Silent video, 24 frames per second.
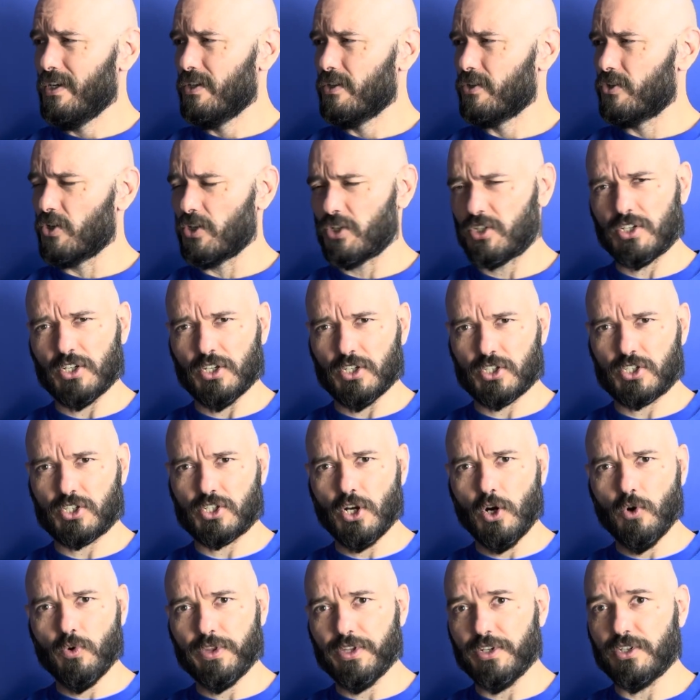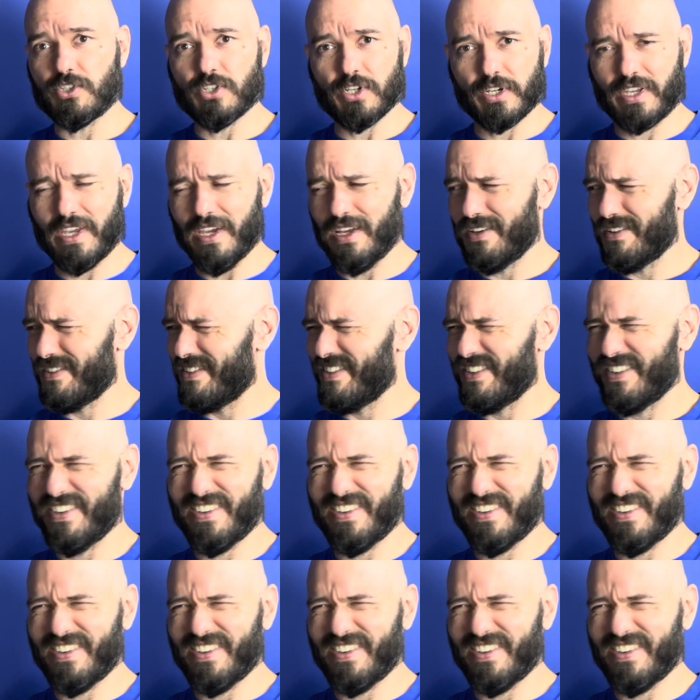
just to show that you can't.